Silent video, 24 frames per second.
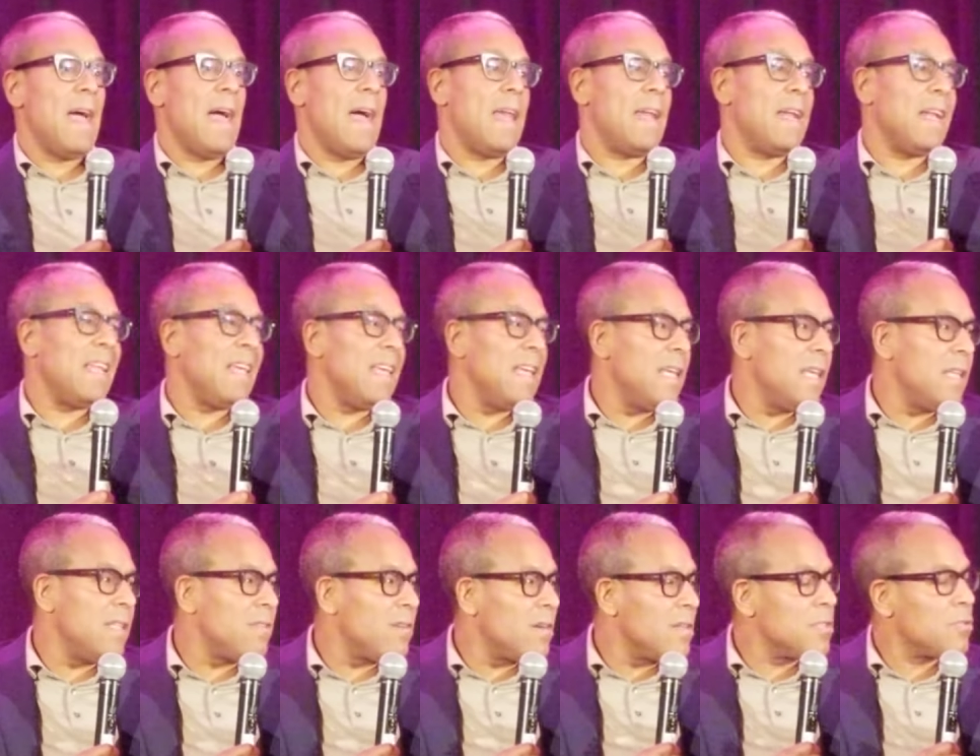And
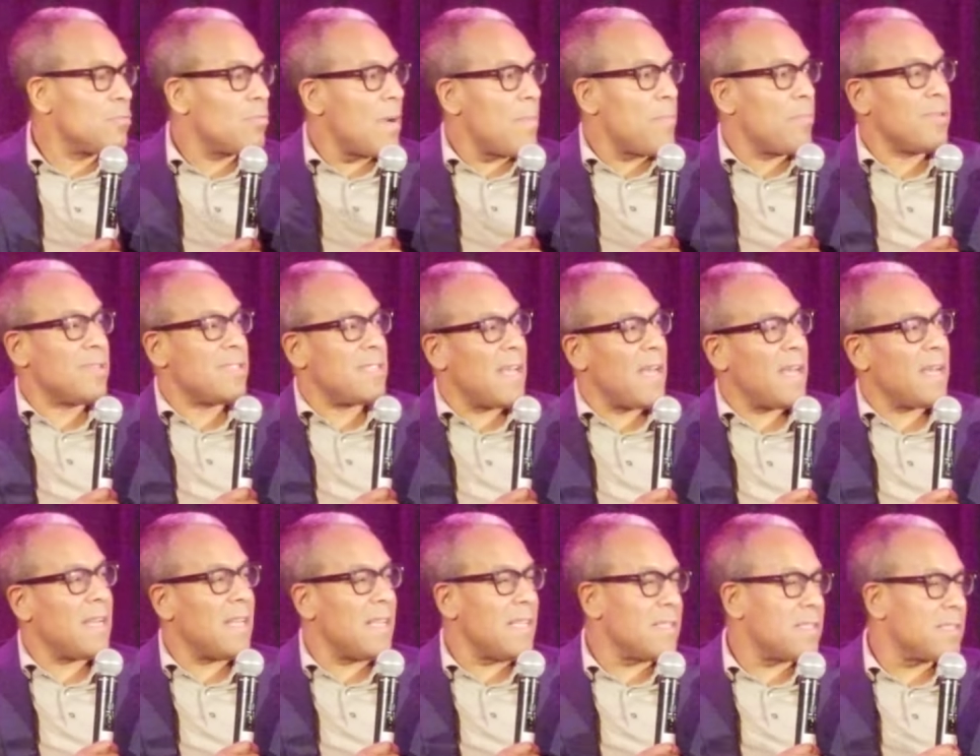it does
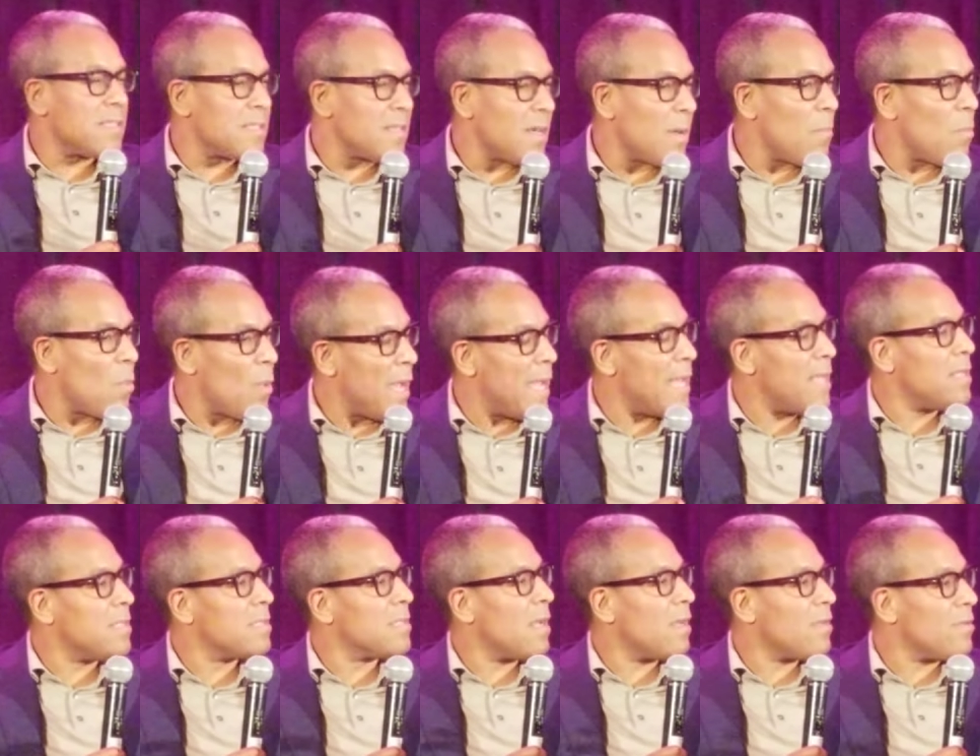represent, in some
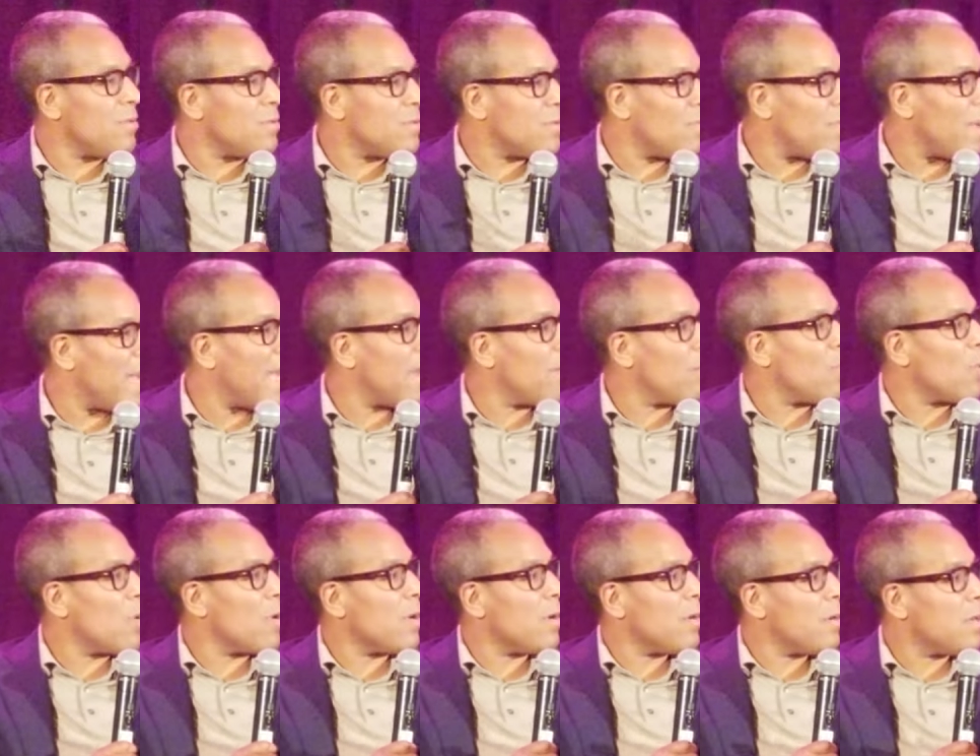ways, I'll use a bad
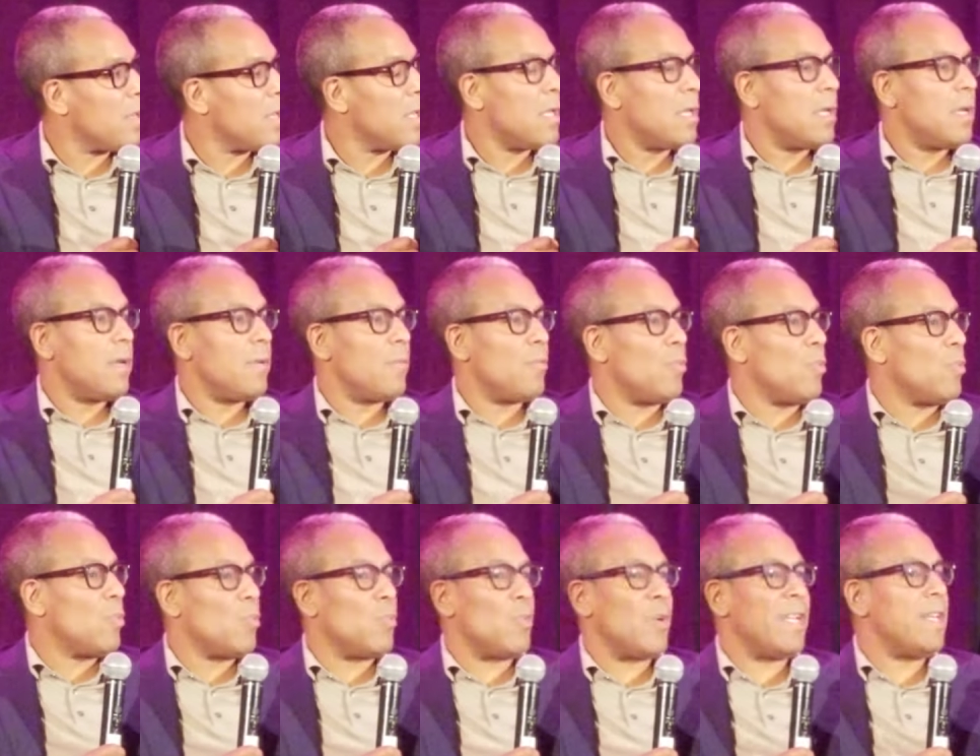word,
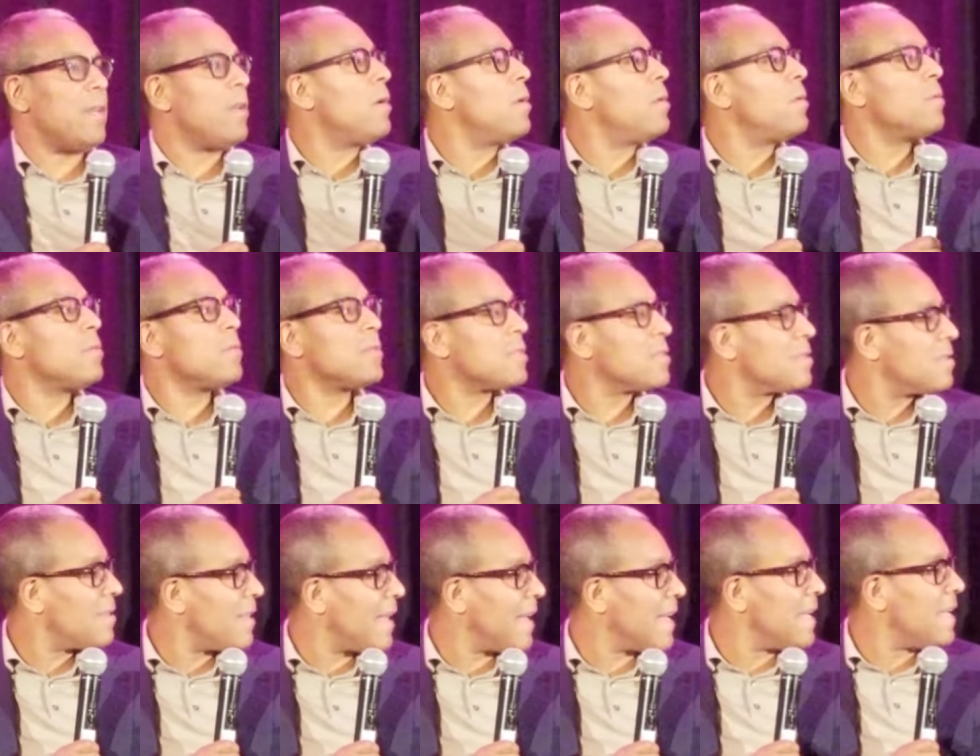windows.
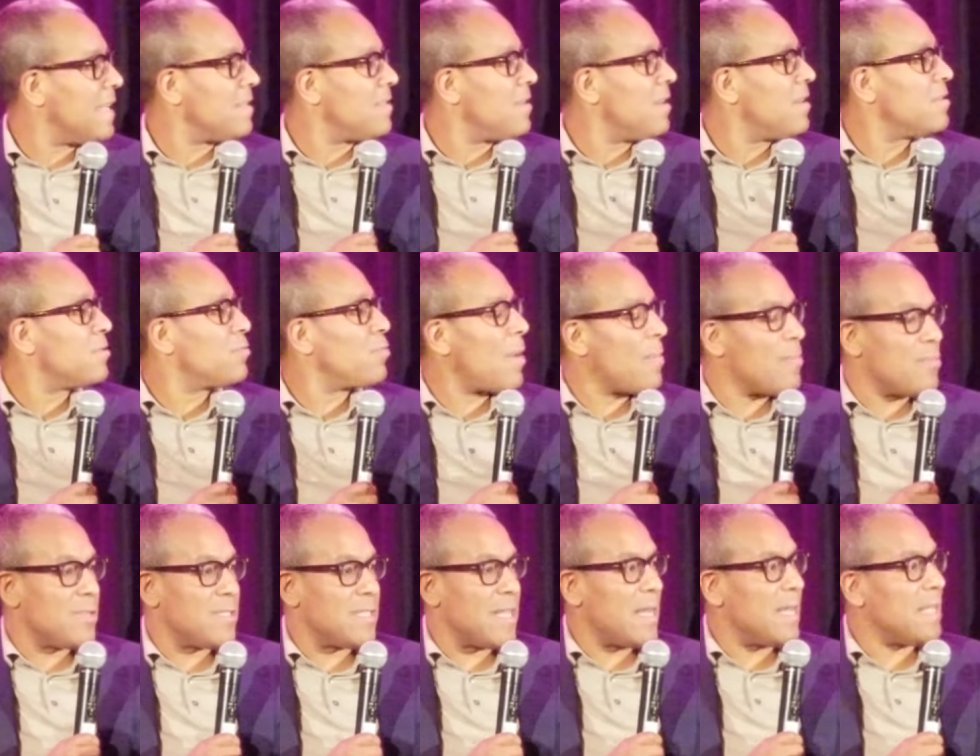Like, it does
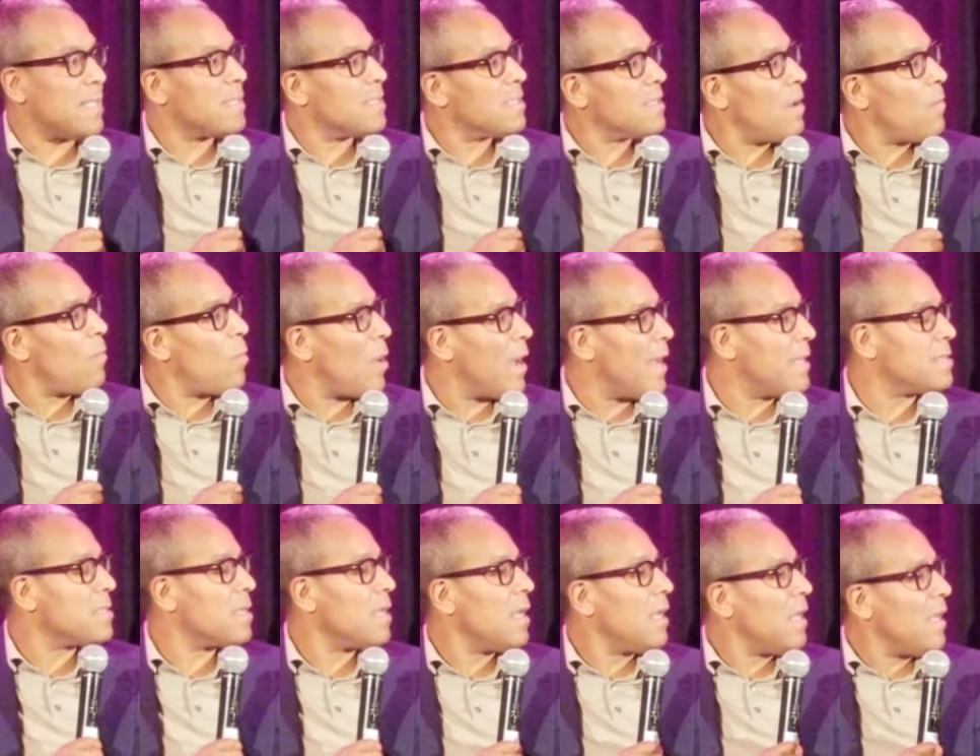represent, in some ways,